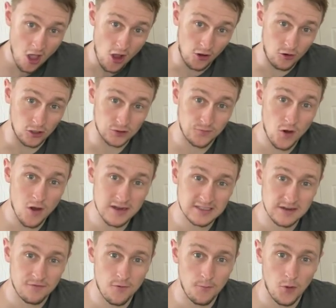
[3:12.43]
across various
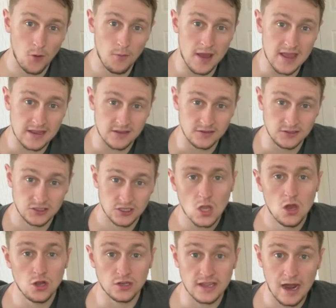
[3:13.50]
different bookmakers
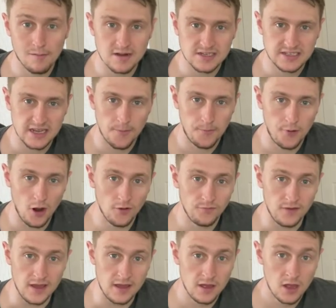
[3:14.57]
and guarantee a
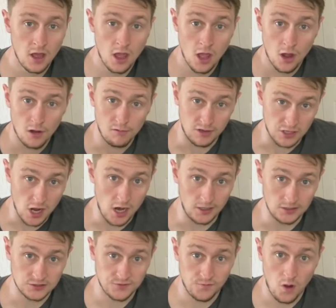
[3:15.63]
profit
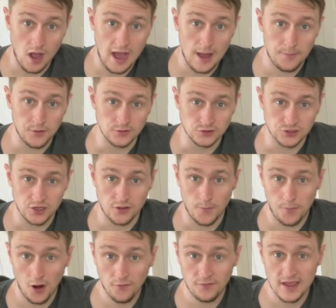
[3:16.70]
regardless of what happens. Now the
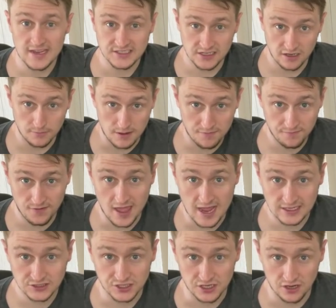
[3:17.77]
profit isn't going to be
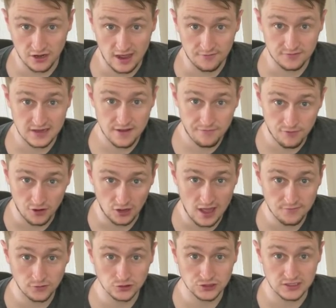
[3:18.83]
fixed, so you're going to have different
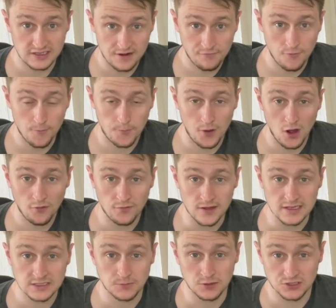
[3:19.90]
levels and different
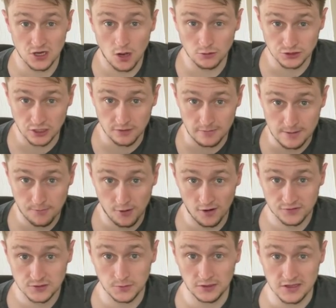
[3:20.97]
profits, but it's always going to be
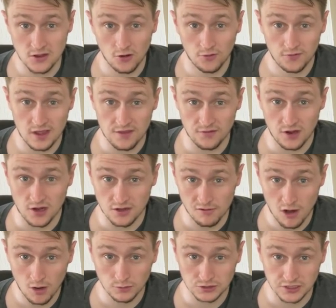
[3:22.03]
profitable in your favour and
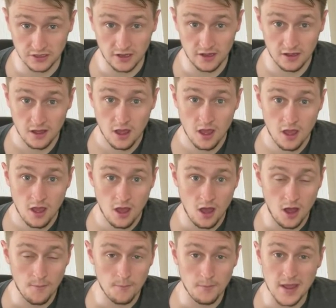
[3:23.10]
you're always going to
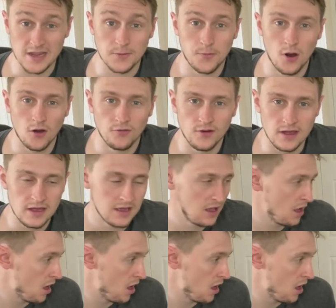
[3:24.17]
make a profit.